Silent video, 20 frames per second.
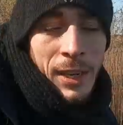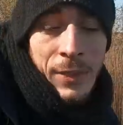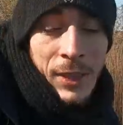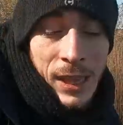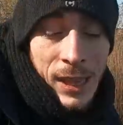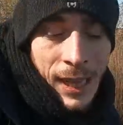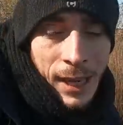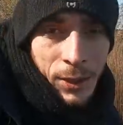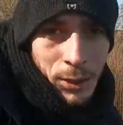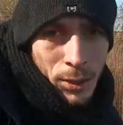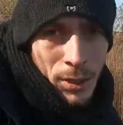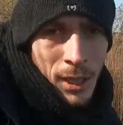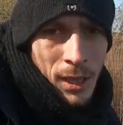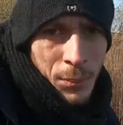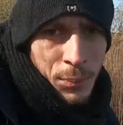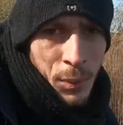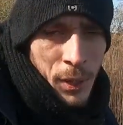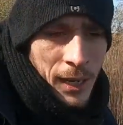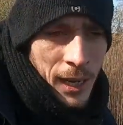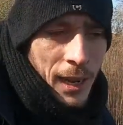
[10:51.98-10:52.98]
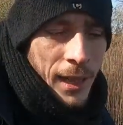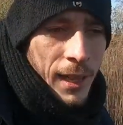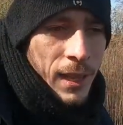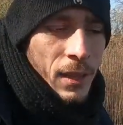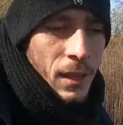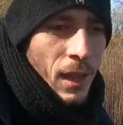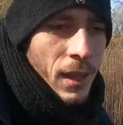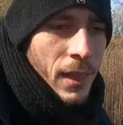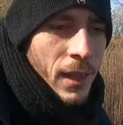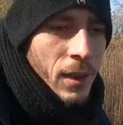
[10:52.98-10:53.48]
and even later, it's not the point. I
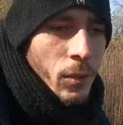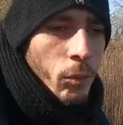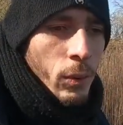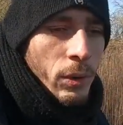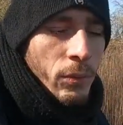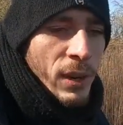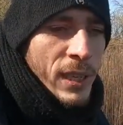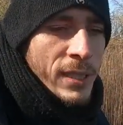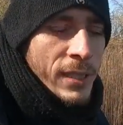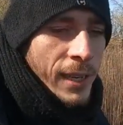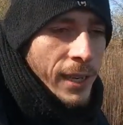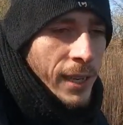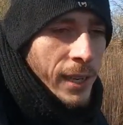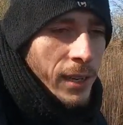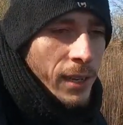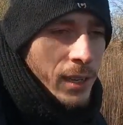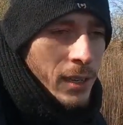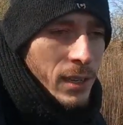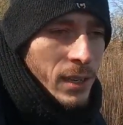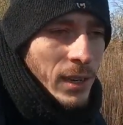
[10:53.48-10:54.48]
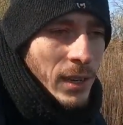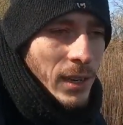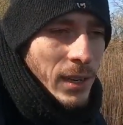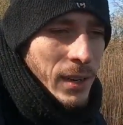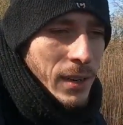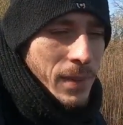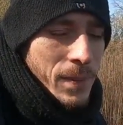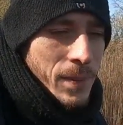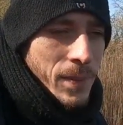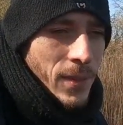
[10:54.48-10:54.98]
think I think we resonate here
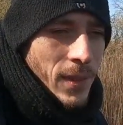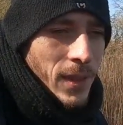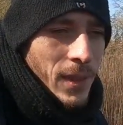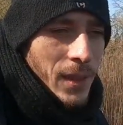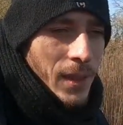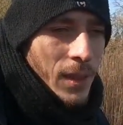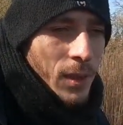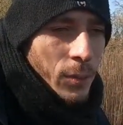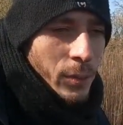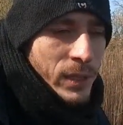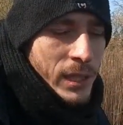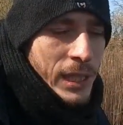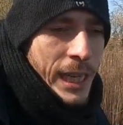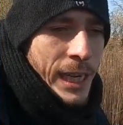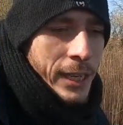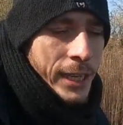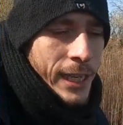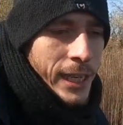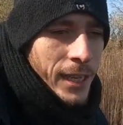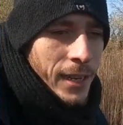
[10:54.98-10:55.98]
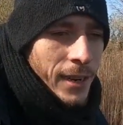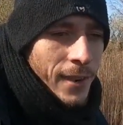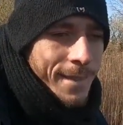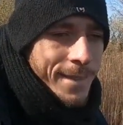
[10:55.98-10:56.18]
with Gary.